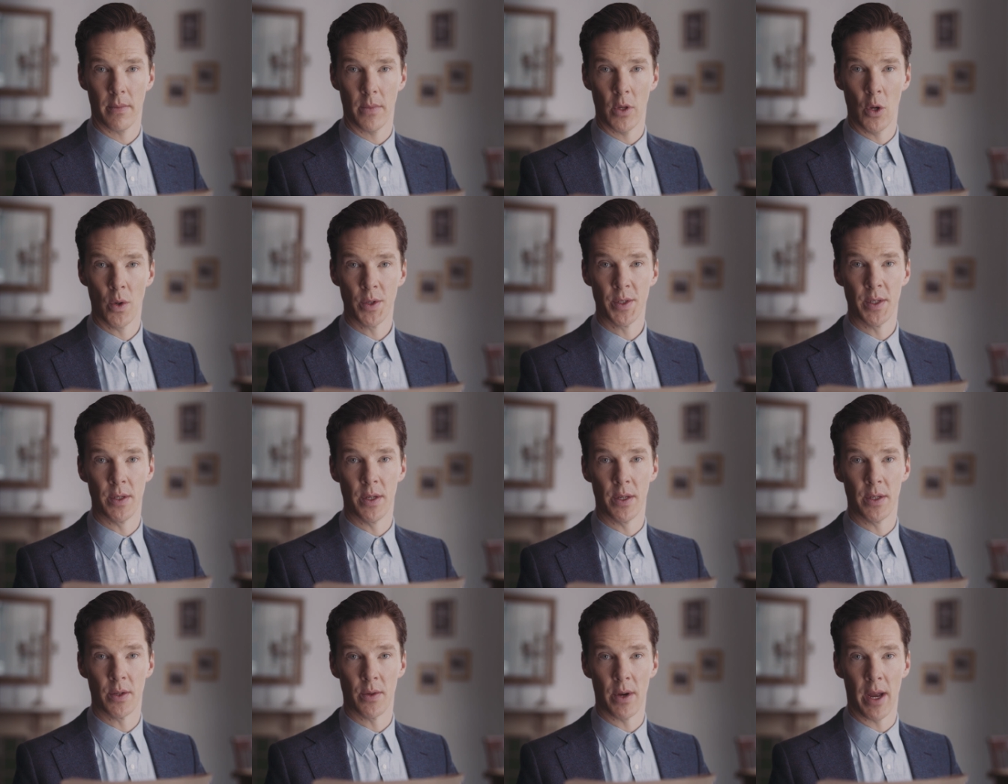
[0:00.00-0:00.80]
Yours
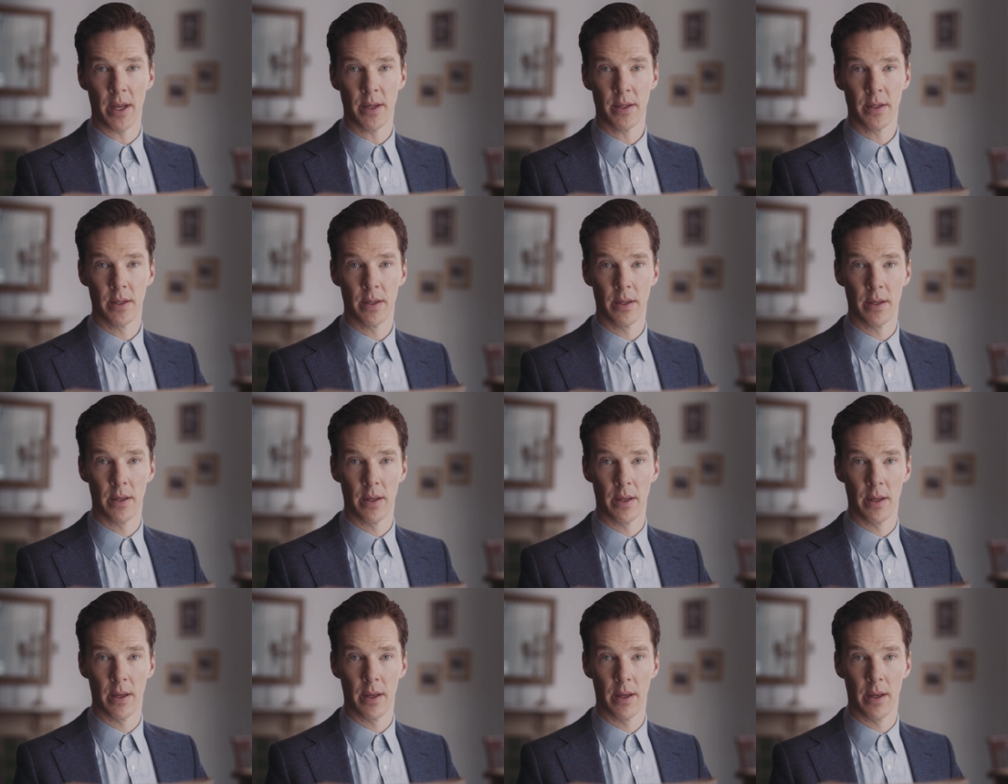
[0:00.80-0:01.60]
in distress,
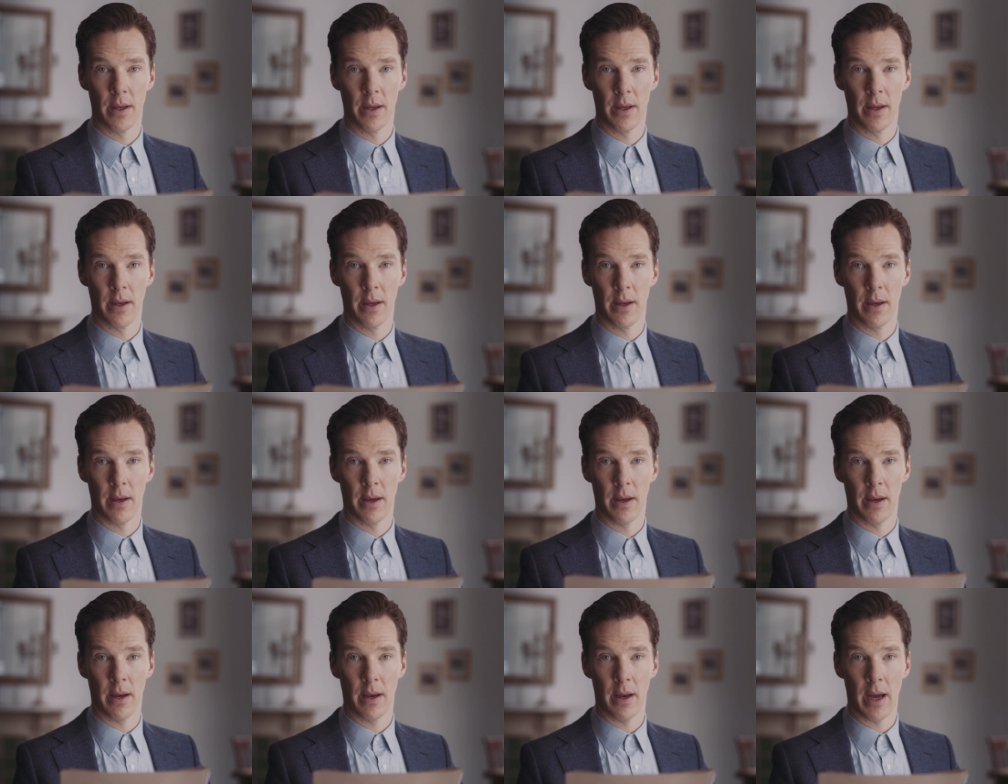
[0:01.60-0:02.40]

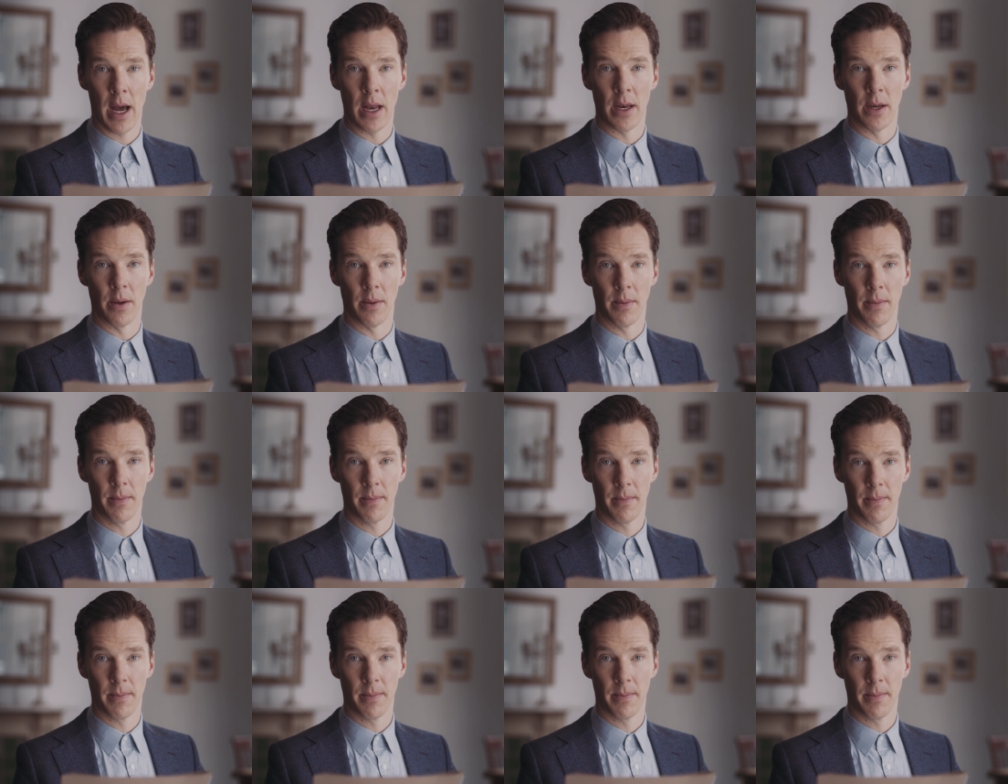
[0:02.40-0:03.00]
Alan.